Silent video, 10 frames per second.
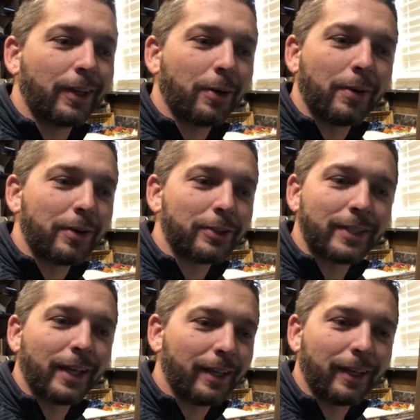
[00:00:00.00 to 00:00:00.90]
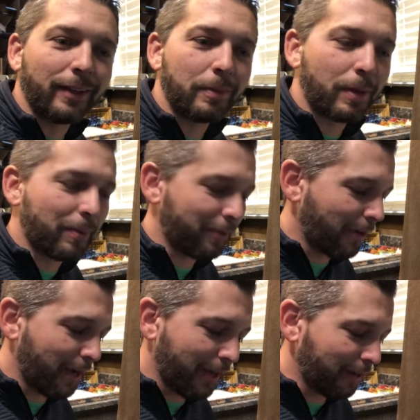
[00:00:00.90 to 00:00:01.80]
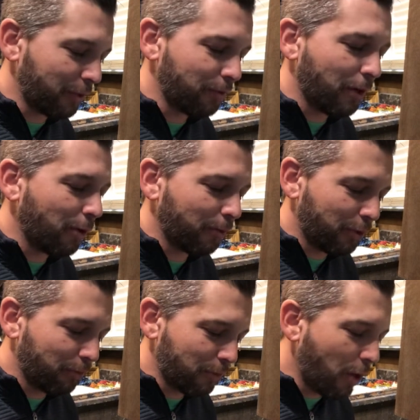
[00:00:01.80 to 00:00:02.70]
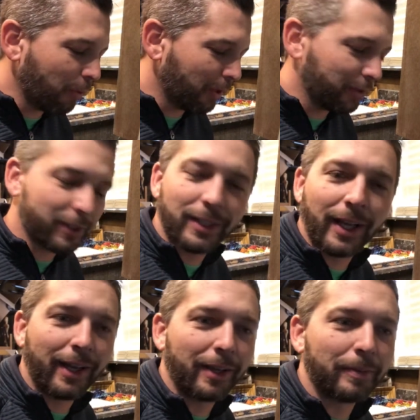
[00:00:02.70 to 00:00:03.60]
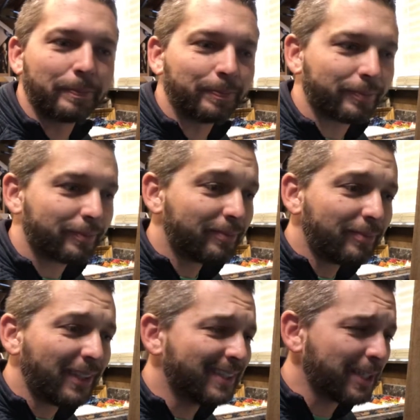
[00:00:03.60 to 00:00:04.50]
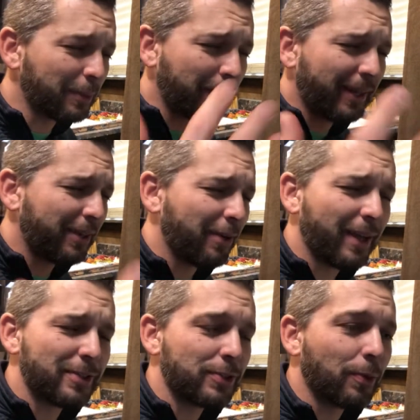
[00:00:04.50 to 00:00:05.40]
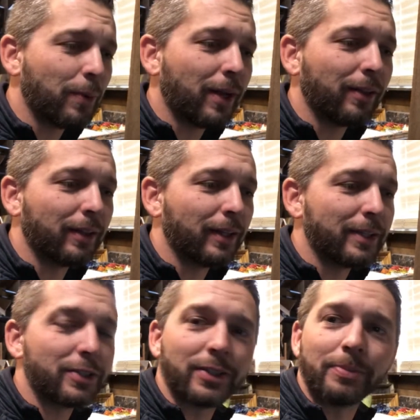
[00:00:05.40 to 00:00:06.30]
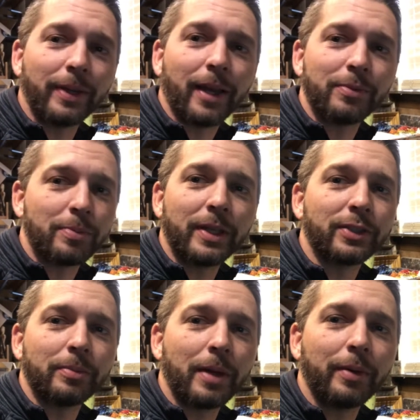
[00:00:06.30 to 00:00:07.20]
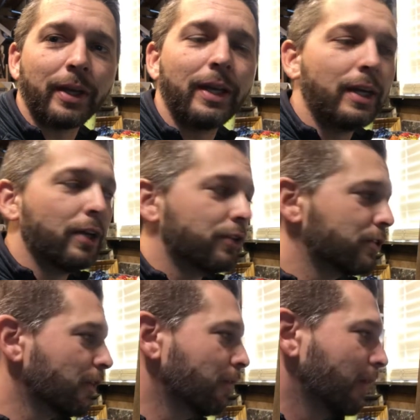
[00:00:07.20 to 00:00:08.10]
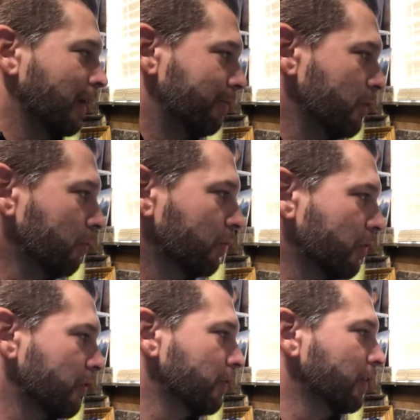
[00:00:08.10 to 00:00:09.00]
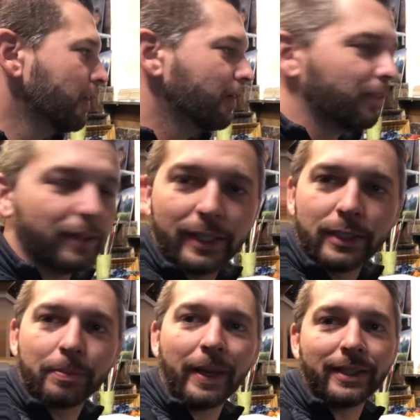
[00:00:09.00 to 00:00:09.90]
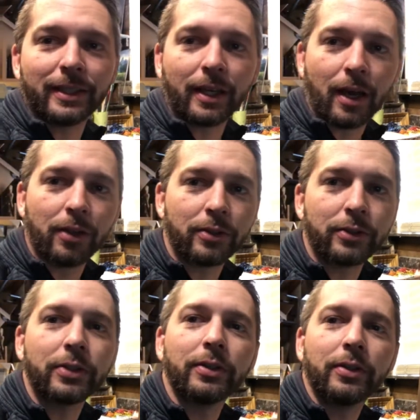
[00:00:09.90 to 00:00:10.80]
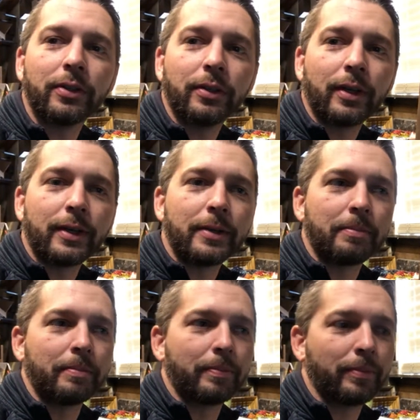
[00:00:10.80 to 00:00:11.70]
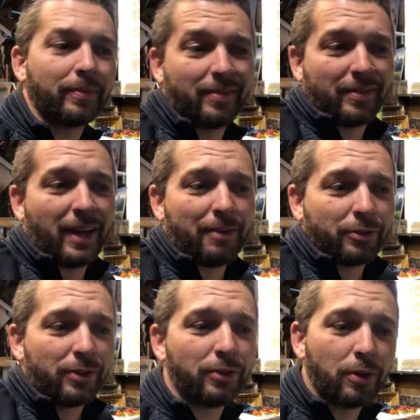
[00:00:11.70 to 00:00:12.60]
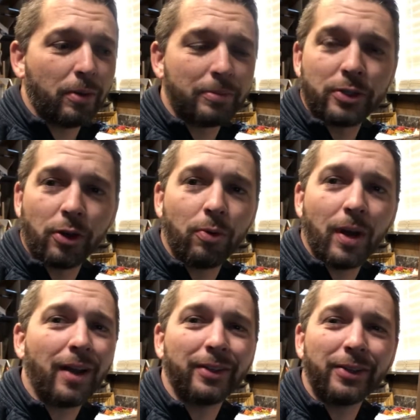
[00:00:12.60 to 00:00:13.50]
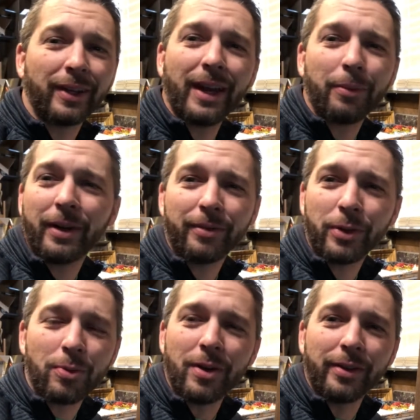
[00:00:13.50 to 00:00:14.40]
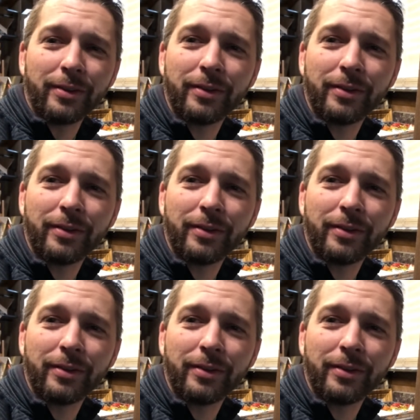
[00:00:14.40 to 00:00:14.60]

understanding the palm of your hand. You know what it looks like. It's ingrained in your head so well. It just becomes muscle memory. So if you learn these basic colors, after you know them so well, you can add whatever you want.